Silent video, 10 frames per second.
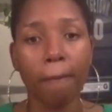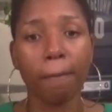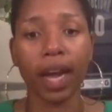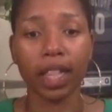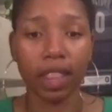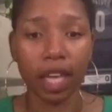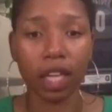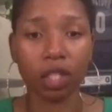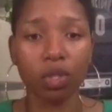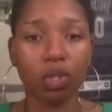but I think
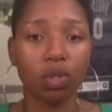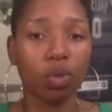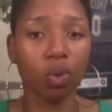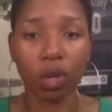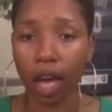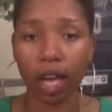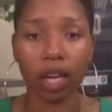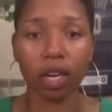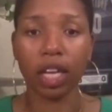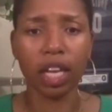2K
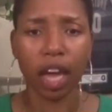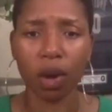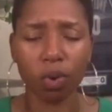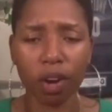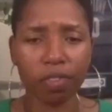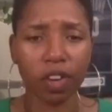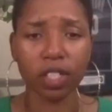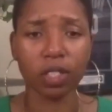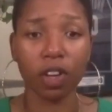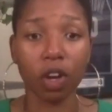and EA or whoever runs
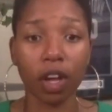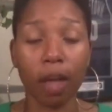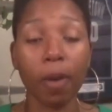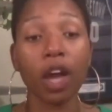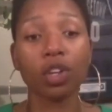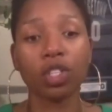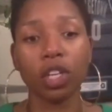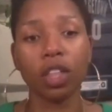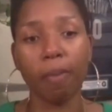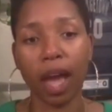this video game
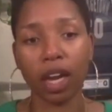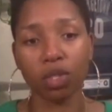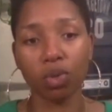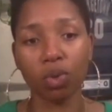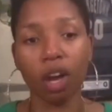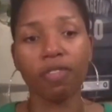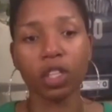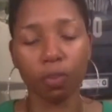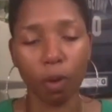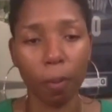understood the magnitude of
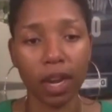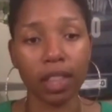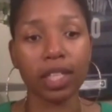this moment and the